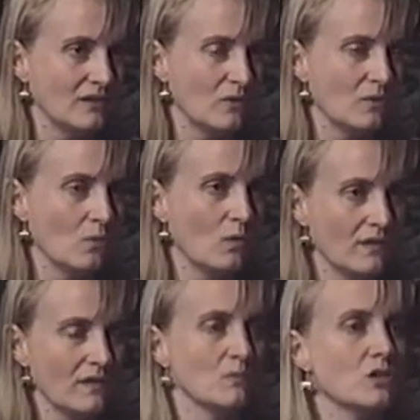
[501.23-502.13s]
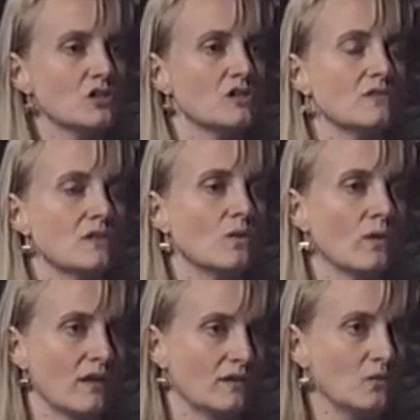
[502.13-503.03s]
What are the emotions that are
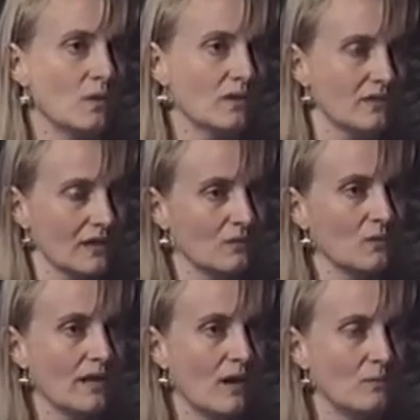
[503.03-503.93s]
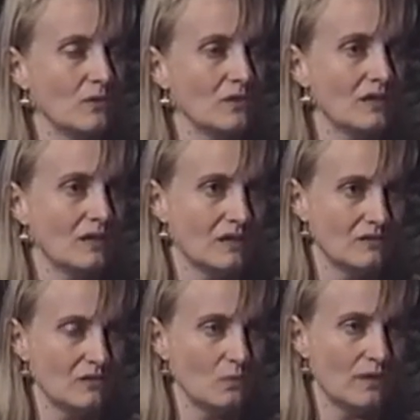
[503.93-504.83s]
going on as well? Because that can really help you key
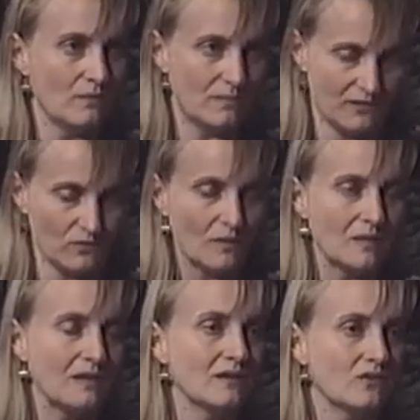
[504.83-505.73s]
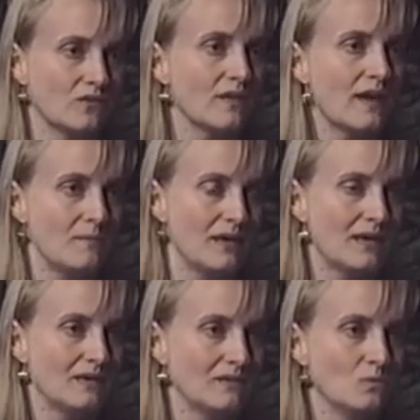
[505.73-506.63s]
into what the best remedy is for that
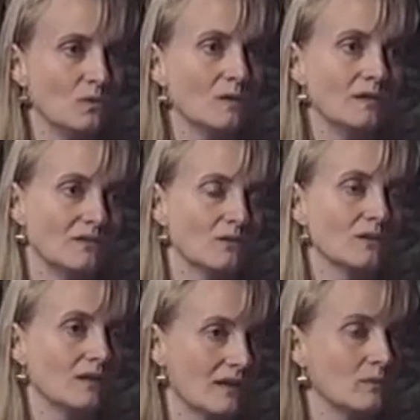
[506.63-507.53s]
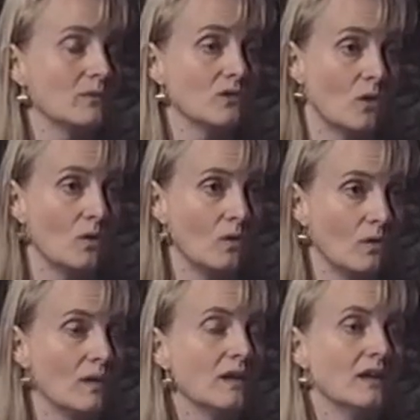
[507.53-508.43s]
pet. You really need to look at the animal as a
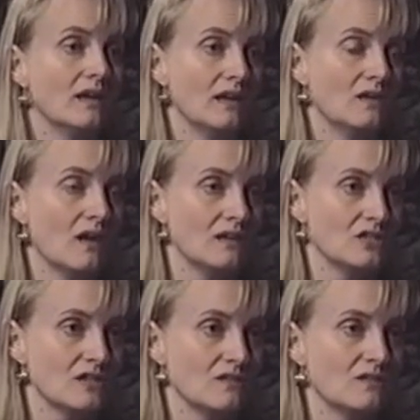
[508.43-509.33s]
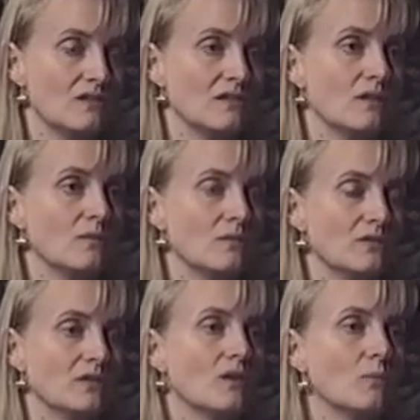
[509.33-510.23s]
whole and not just the
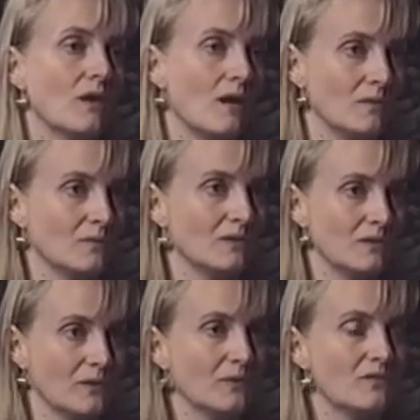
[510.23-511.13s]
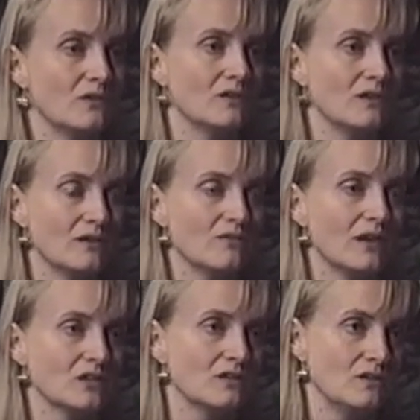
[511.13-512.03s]
single problem. If there's an ear
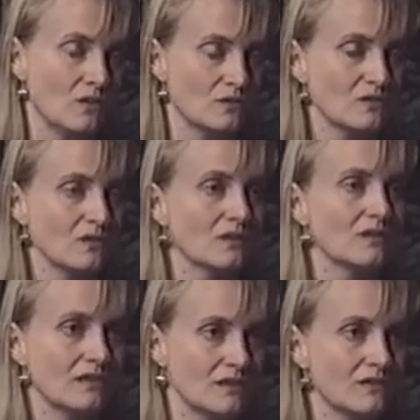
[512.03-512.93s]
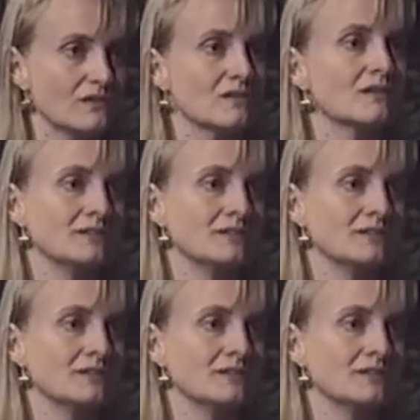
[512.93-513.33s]
infection, you don't just look at the ears.